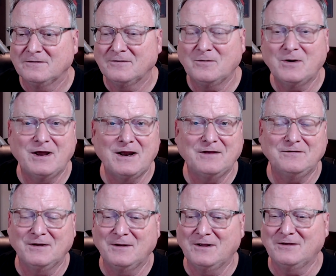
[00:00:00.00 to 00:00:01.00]
Okay, that's
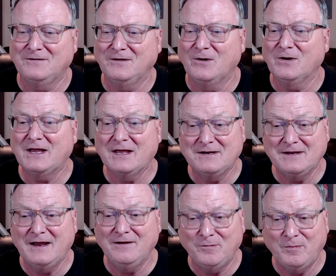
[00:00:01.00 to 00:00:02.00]
it. So it
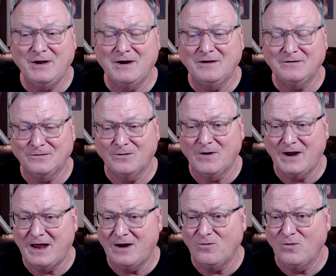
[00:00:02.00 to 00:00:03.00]
contains peanuts, soy,
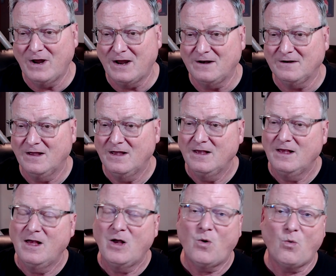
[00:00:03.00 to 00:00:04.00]
and wheat.
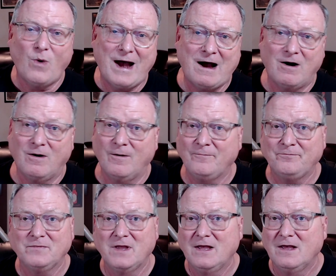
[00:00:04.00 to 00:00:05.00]
Wow.
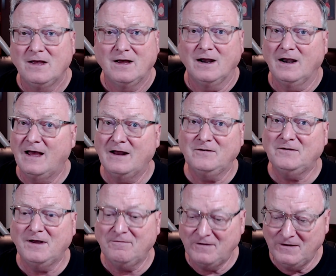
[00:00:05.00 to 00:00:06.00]
A lot of
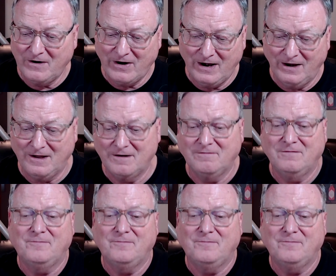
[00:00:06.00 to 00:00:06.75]
stuff in there I love.